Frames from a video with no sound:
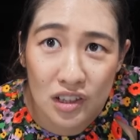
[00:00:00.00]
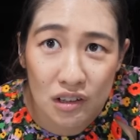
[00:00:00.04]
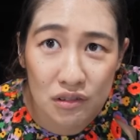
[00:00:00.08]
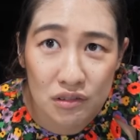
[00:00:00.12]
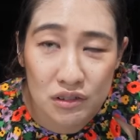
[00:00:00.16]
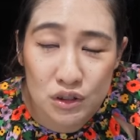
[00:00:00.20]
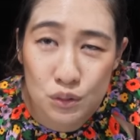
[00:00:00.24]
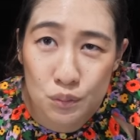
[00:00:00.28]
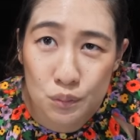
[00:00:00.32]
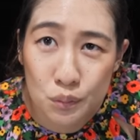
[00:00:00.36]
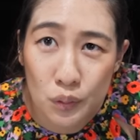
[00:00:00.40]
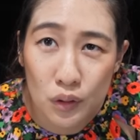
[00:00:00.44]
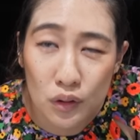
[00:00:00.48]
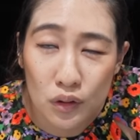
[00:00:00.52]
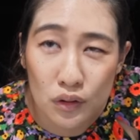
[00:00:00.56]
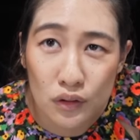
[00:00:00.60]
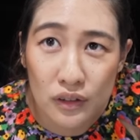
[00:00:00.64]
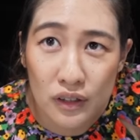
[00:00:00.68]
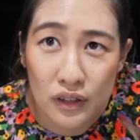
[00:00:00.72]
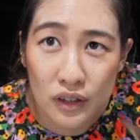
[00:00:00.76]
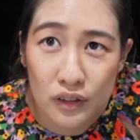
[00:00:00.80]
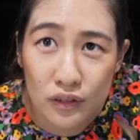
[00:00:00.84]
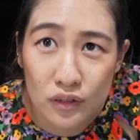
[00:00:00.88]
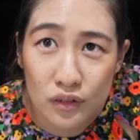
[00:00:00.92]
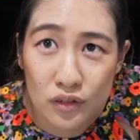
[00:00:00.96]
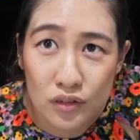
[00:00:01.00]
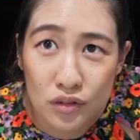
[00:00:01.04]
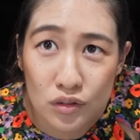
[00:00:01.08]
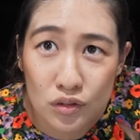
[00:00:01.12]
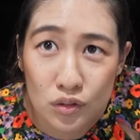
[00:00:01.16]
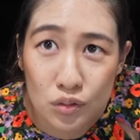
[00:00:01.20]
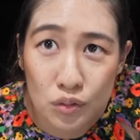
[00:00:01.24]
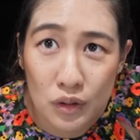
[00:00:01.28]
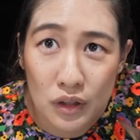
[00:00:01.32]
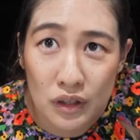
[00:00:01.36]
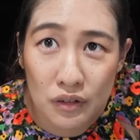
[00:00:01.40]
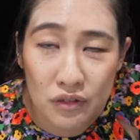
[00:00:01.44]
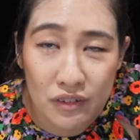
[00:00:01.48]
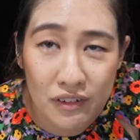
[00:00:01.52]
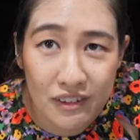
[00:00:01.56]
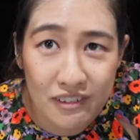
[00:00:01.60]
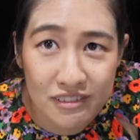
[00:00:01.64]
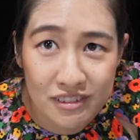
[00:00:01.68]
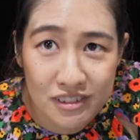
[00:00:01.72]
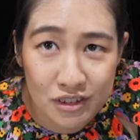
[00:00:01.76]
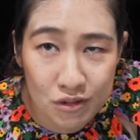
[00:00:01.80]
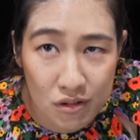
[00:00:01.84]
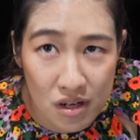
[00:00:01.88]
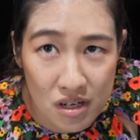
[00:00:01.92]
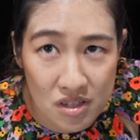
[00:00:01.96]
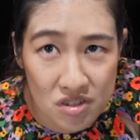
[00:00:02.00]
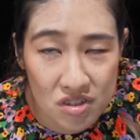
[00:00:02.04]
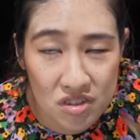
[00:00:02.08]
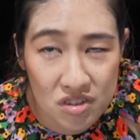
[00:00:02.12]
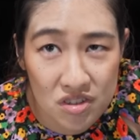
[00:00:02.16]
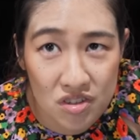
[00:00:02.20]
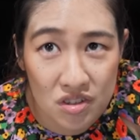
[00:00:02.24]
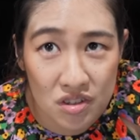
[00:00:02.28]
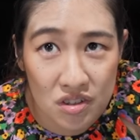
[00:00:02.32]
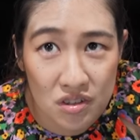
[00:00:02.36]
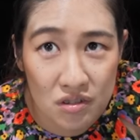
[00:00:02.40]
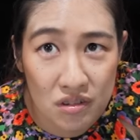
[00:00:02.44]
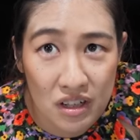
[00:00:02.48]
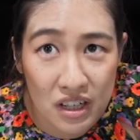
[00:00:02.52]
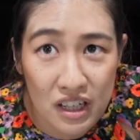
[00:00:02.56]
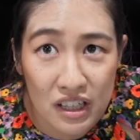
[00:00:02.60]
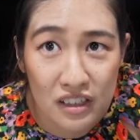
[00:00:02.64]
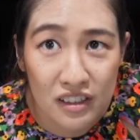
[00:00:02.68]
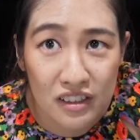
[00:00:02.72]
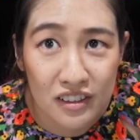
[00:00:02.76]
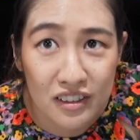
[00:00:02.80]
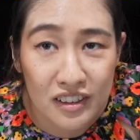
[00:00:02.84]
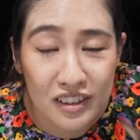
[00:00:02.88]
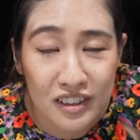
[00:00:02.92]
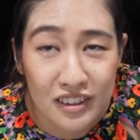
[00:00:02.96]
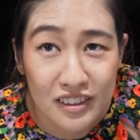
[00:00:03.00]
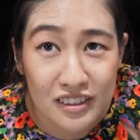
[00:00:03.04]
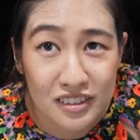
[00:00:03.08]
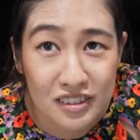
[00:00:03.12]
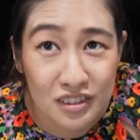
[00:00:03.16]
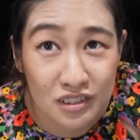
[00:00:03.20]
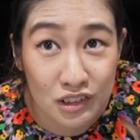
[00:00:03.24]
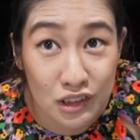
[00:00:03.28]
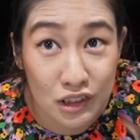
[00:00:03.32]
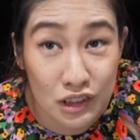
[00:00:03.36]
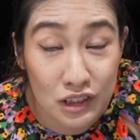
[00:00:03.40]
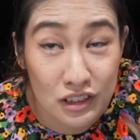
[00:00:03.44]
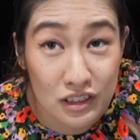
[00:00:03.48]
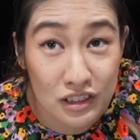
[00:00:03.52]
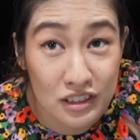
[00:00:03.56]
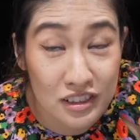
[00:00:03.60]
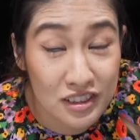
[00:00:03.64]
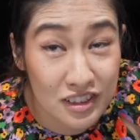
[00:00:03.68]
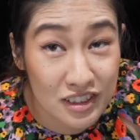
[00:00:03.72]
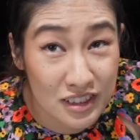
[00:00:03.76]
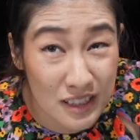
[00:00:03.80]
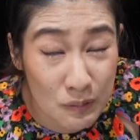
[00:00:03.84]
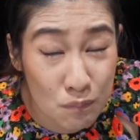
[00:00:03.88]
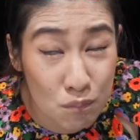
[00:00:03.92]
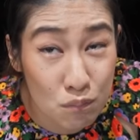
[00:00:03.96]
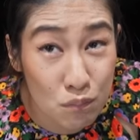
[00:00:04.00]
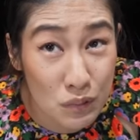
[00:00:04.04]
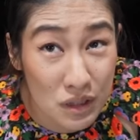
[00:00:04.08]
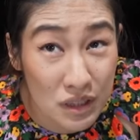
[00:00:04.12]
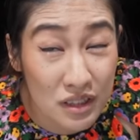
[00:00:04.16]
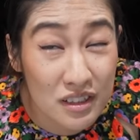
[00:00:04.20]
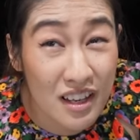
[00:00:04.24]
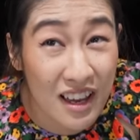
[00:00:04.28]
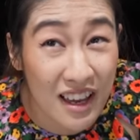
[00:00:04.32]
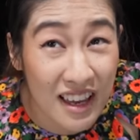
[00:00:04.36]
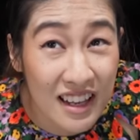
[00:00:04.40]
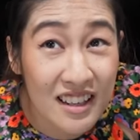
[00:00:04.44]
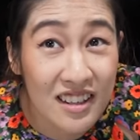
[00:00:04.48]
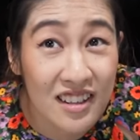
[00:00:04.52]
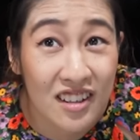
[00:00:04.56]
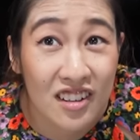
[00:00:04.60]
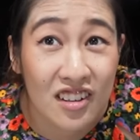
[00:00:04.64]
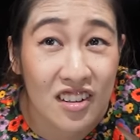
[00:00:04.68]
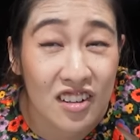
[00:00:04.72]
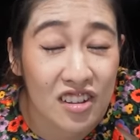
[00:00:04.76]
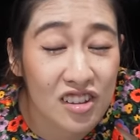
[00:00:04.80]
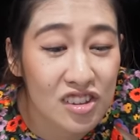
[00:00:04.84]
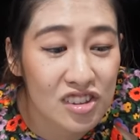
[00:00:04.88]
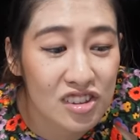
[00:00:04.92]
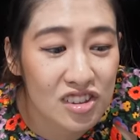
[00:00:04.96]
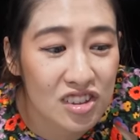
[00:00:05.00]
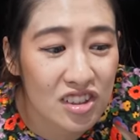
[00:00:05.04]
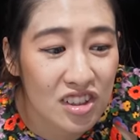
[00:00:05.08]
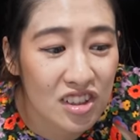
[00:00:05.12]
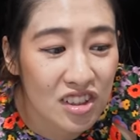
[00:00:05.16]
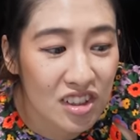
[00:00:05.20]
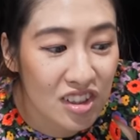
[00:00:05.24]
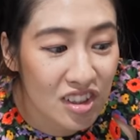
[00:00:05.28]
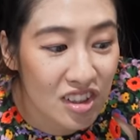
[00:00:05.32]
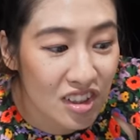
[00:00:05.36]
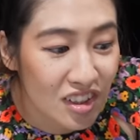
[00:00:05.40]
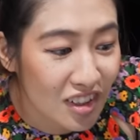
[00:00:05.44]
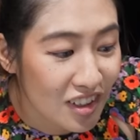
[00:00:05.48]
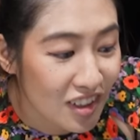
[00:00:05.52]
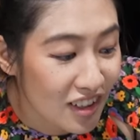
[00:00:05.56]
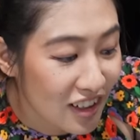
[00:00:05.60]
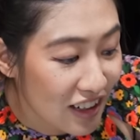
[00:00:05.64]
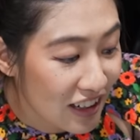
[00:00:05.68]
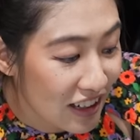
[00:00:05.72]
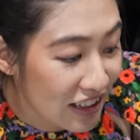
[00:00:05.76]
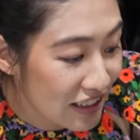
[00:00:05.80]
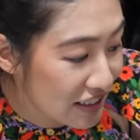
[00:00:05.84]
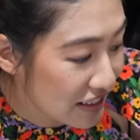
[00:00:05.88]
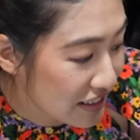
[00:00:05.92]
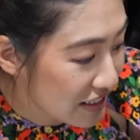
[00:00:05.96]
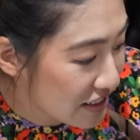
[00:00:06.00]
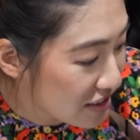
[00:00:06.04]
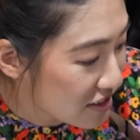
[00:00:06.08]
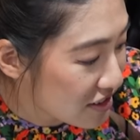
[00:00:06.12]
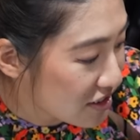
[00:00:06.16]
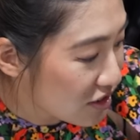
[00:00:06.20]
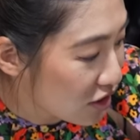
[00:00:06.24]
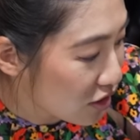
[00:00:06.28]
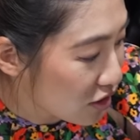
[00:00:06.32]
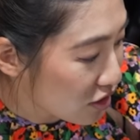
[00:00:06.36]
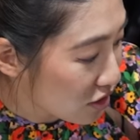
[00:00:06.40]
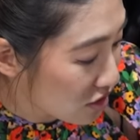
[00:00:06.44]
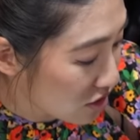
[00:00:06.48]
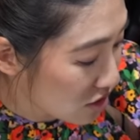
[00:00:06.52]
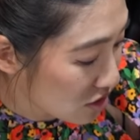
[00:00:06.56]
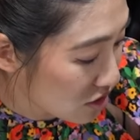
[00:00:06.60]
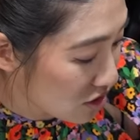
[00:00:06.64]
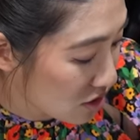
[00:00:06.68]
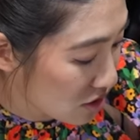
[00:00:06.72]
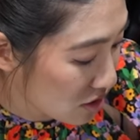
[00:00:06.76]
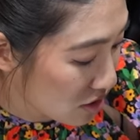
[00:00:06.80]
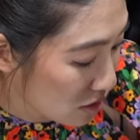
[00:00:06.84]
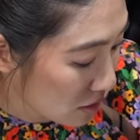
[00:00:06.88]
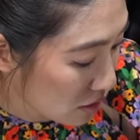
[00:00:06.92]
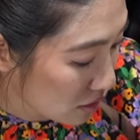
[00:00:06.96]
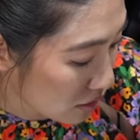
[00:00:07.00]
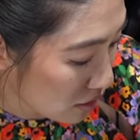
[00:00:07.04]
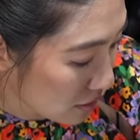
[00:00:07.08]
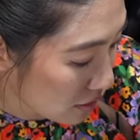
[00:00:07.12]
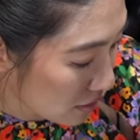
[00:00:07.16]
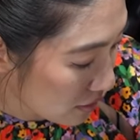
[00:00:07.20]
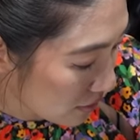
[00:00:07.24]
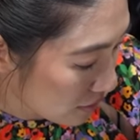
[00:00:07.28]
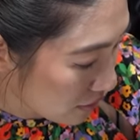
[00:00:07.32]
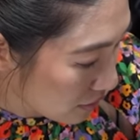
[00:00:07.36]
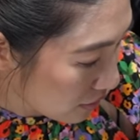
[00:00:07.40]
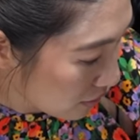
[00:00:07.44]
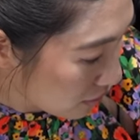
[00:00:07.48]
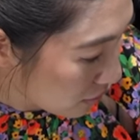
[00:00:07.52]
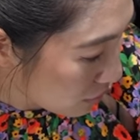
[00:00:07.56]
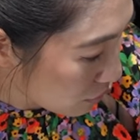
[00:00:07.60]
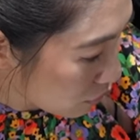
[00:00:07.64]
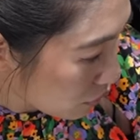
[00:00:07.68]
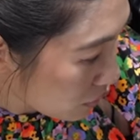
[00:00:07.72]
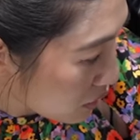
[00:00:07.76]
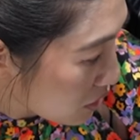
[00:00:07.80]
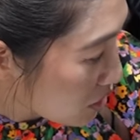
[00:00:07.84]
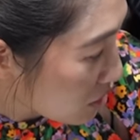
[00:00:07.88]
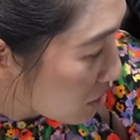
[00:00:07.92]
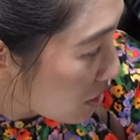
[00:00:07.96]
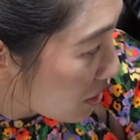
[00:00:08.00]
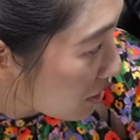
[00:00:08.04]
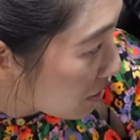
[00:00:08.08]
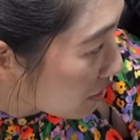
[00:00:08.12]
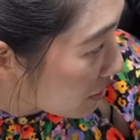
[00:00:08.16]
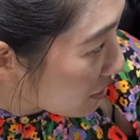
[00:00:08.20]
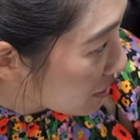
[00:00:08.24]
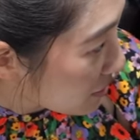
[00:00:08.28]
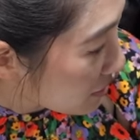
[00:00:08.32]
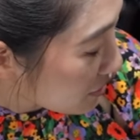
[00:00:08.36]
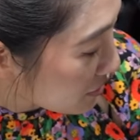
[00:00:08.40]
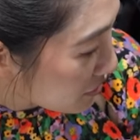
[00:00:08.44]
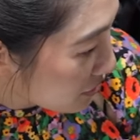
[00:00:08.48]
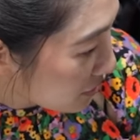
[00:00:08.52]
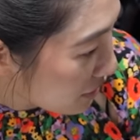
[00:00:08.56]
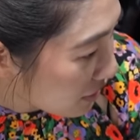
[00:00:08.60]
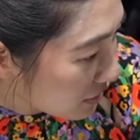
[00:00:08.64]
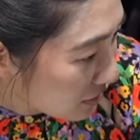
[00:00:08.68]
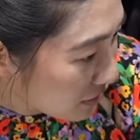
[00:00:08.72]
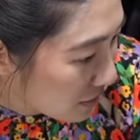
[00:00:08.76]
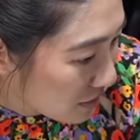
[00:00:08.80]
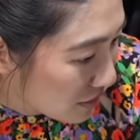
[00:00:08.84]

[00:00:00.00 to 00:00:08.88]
that was 2012. 12 that was registered, right? Yeah. It's only it's ten, been 10 years. 10 years old. And this condition like of mm. interiors like